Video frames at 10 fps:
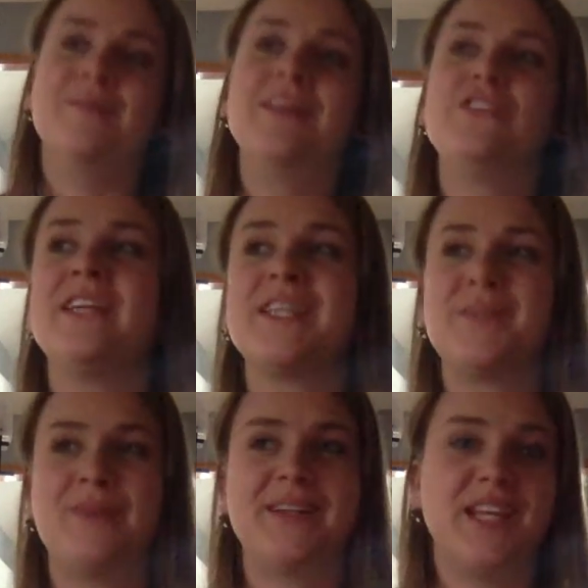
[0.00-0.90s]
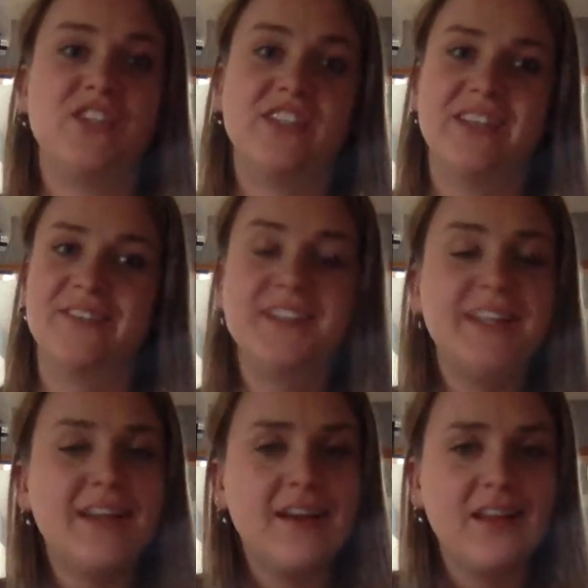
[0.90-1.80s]
she expressed that she's never
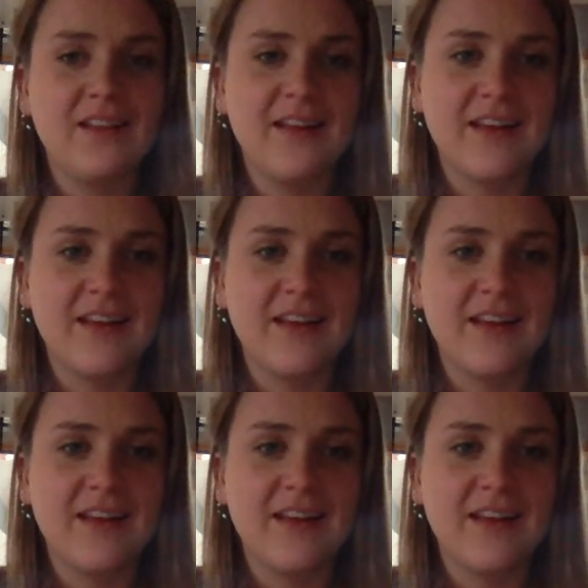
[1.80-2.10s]
seen anything like a